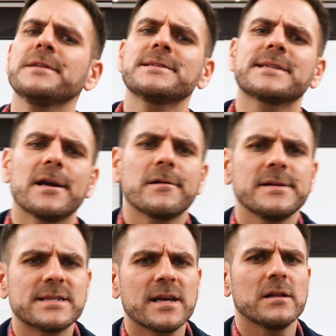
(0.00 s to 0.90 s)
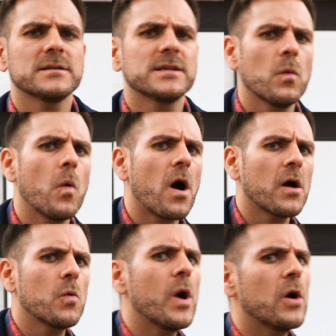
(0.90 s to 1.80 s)
a scary skeleton
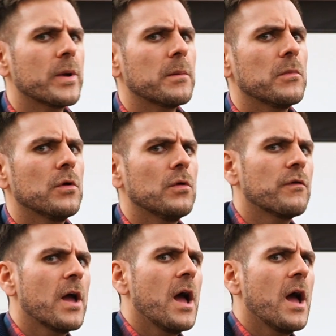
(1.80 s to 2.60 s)
walk while we move?